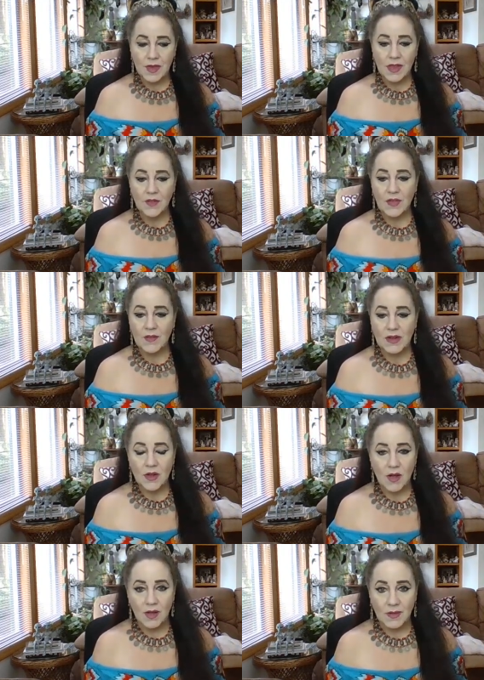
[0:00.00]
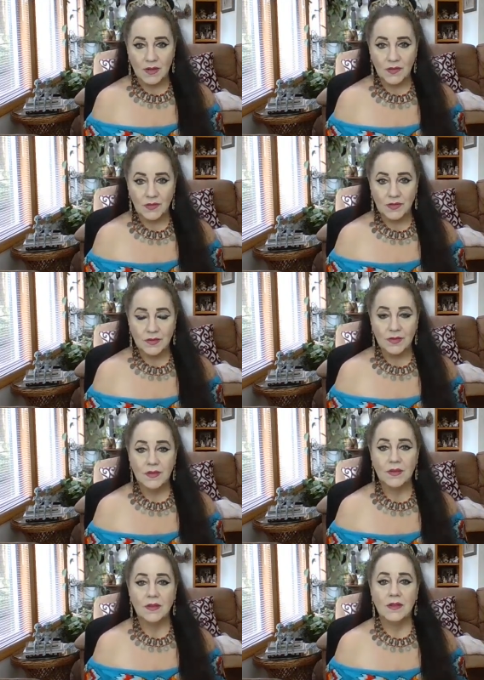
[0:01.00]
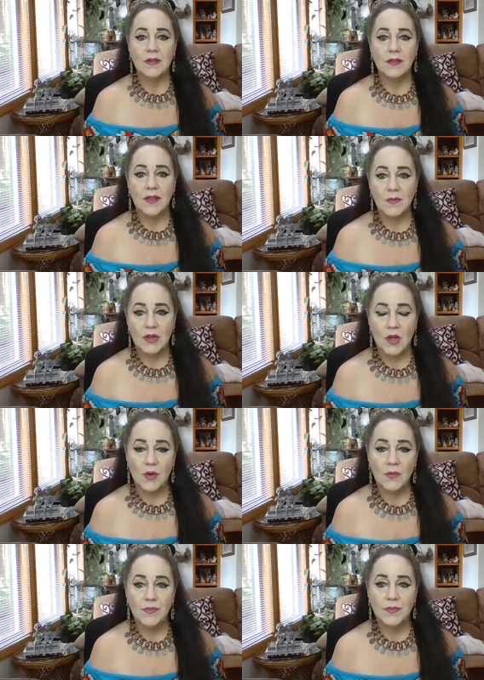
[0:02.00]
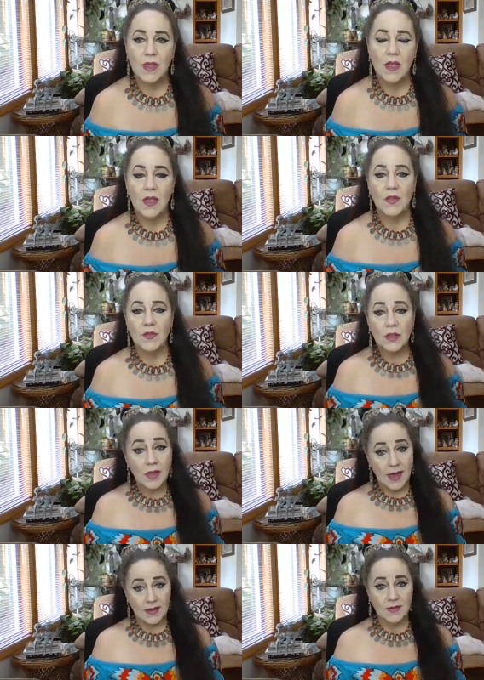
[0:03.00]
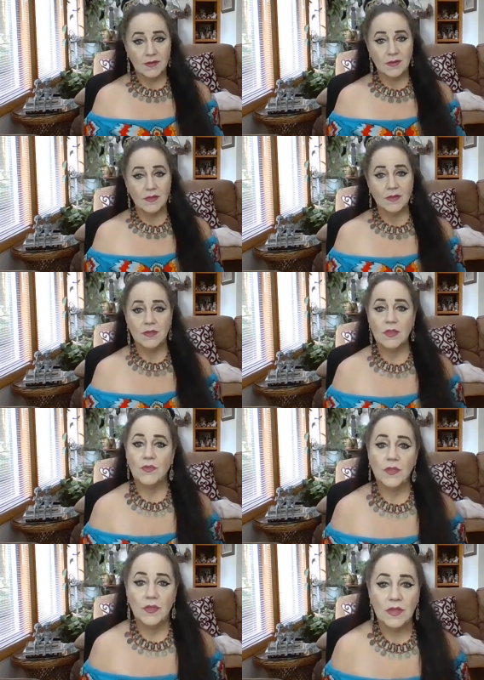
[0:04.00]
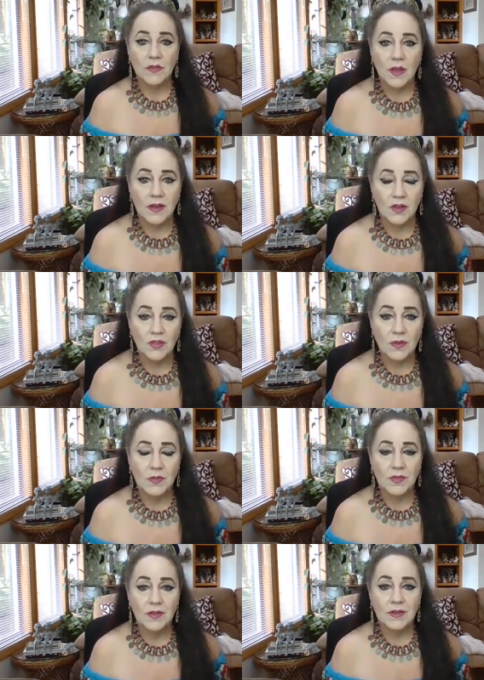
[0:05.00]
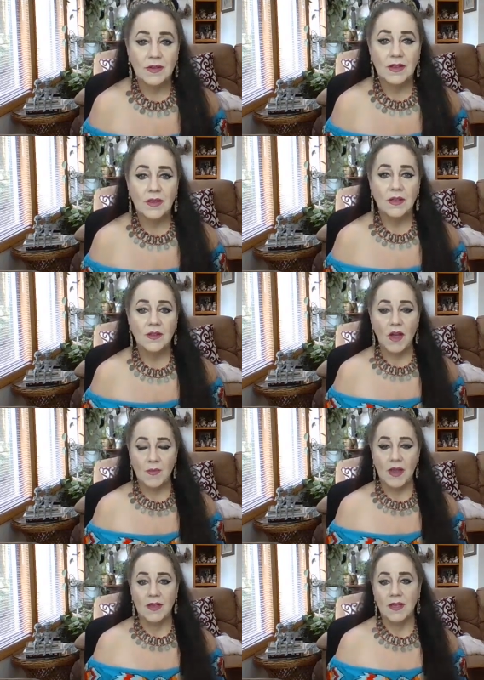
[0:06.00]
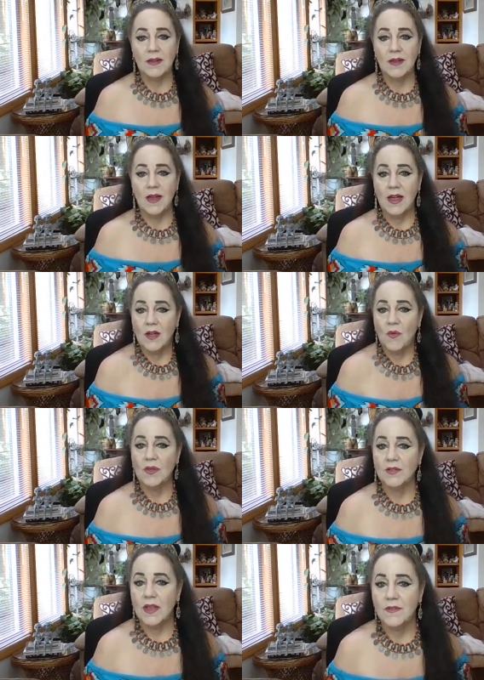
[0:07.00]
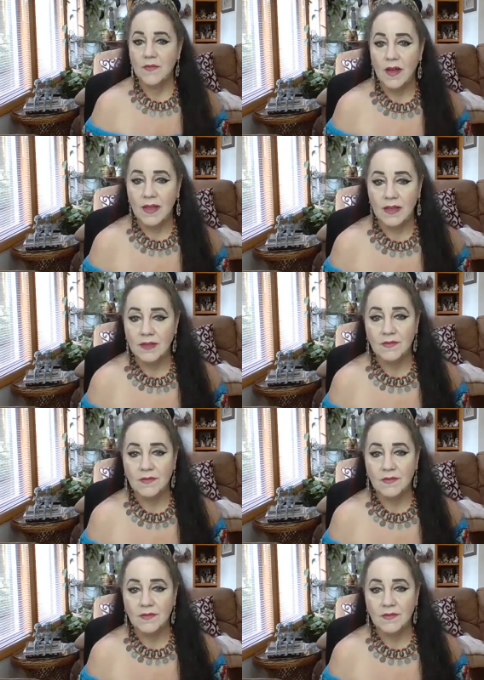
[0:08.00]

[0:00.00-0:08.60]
If you have any comments, let me know. If you like different things on Egypt, comment in. I always like finding